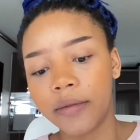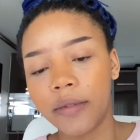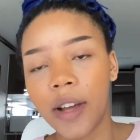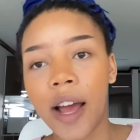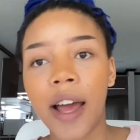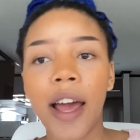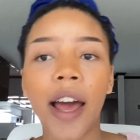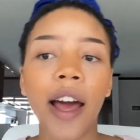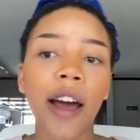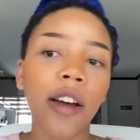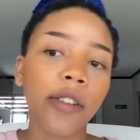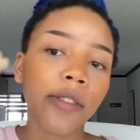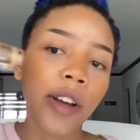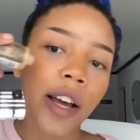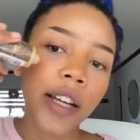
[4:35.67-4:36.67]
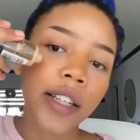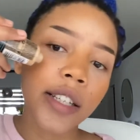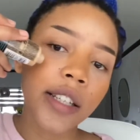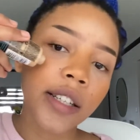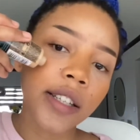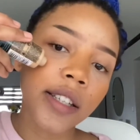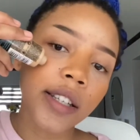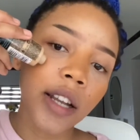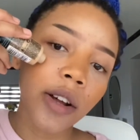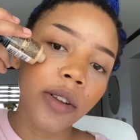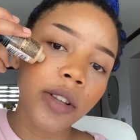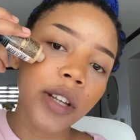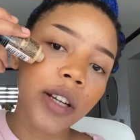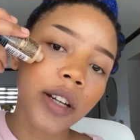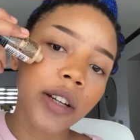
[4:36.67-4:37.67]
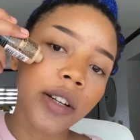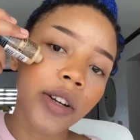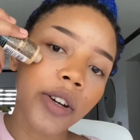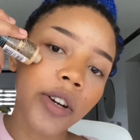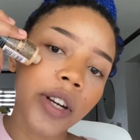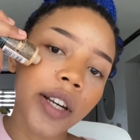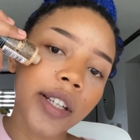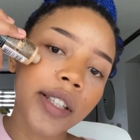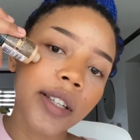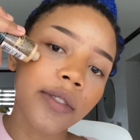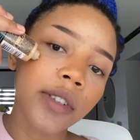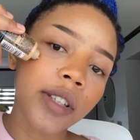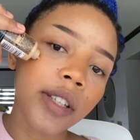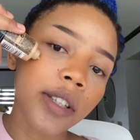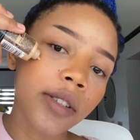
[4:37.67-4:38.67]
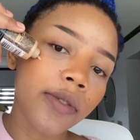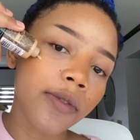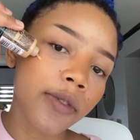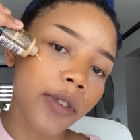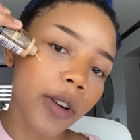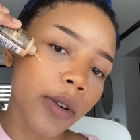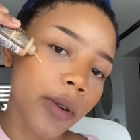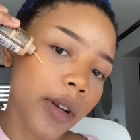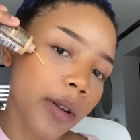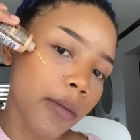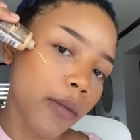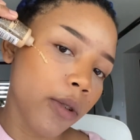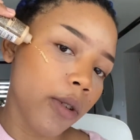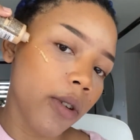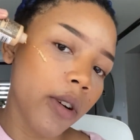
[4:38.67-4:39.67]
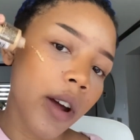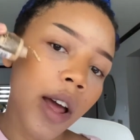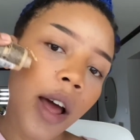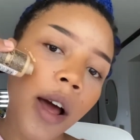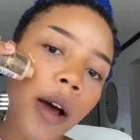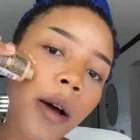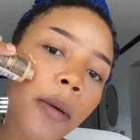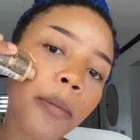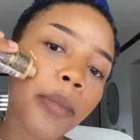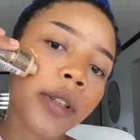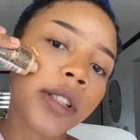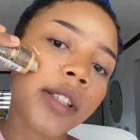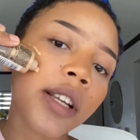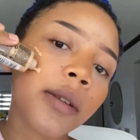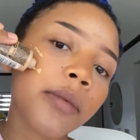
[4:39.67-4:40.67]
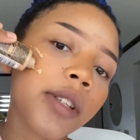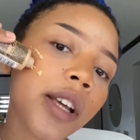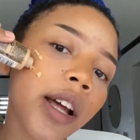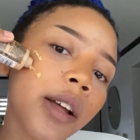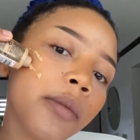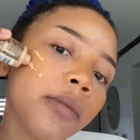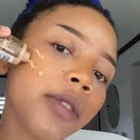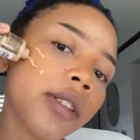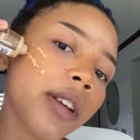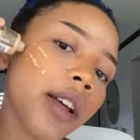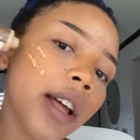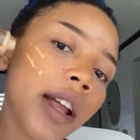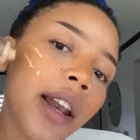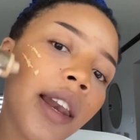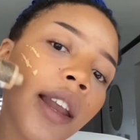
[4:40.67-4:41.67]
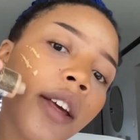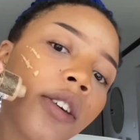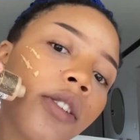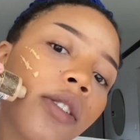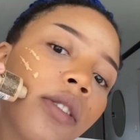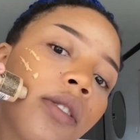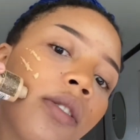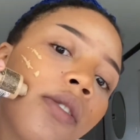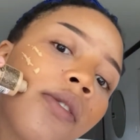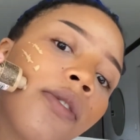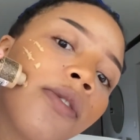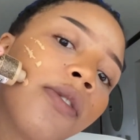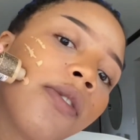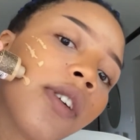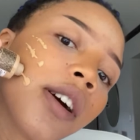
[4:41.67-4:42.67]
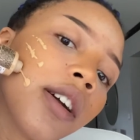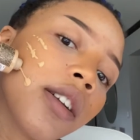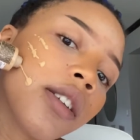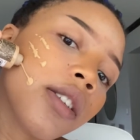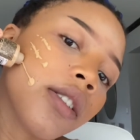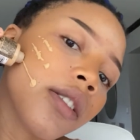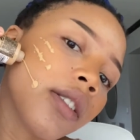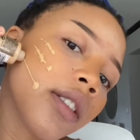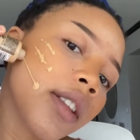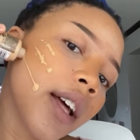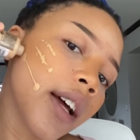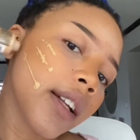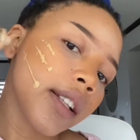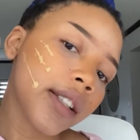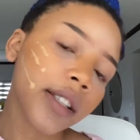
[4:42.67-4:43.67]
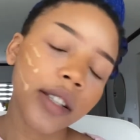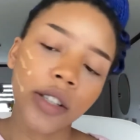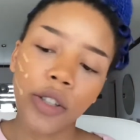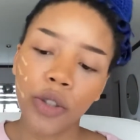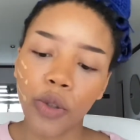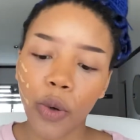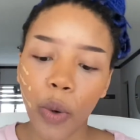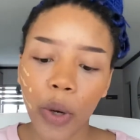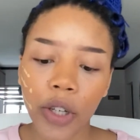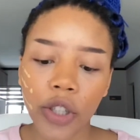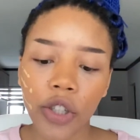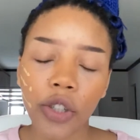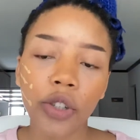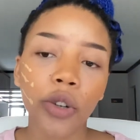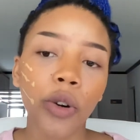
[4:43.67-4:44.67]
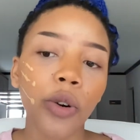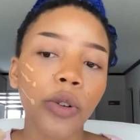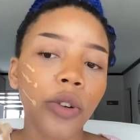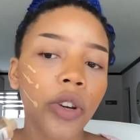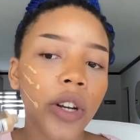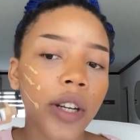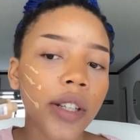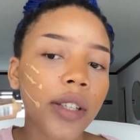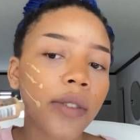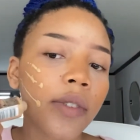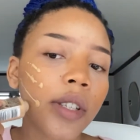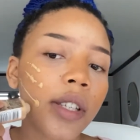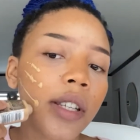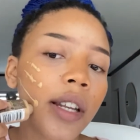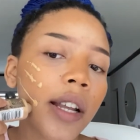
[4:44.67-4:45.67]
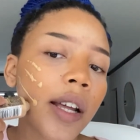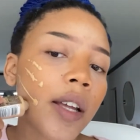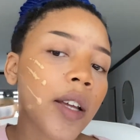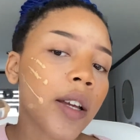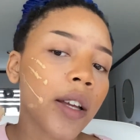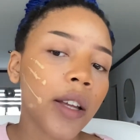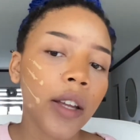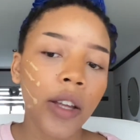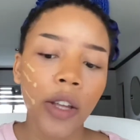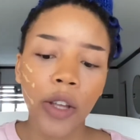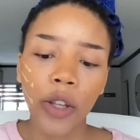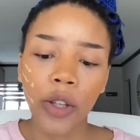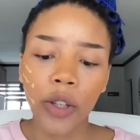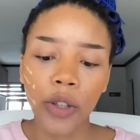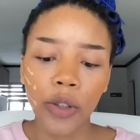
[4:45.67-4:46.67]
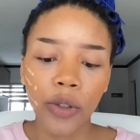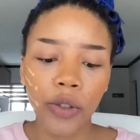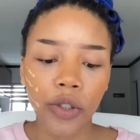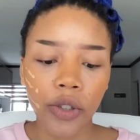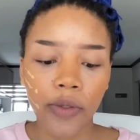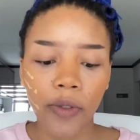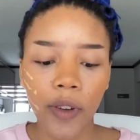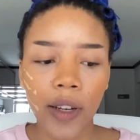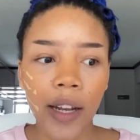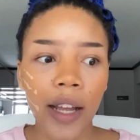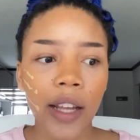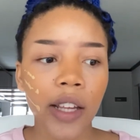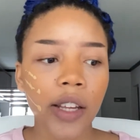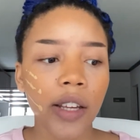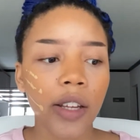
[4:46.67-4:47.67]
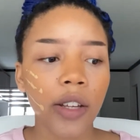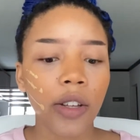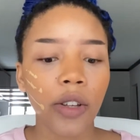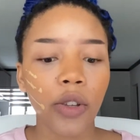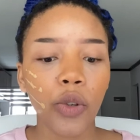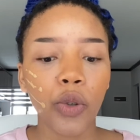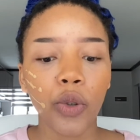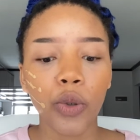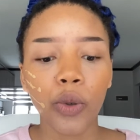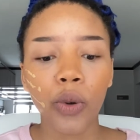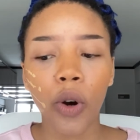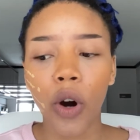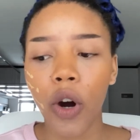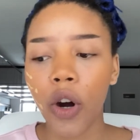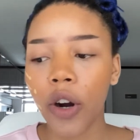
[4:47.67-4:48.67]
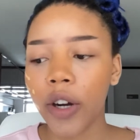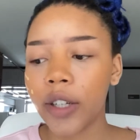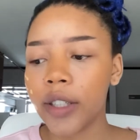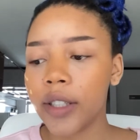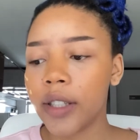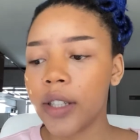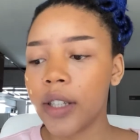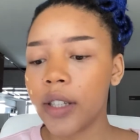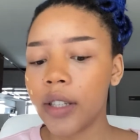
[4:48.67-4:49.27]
I have ideas. Now the creativity is flowing more. But sometimes, like, you find that you question your own creativity. Like, you just feel like you aren't,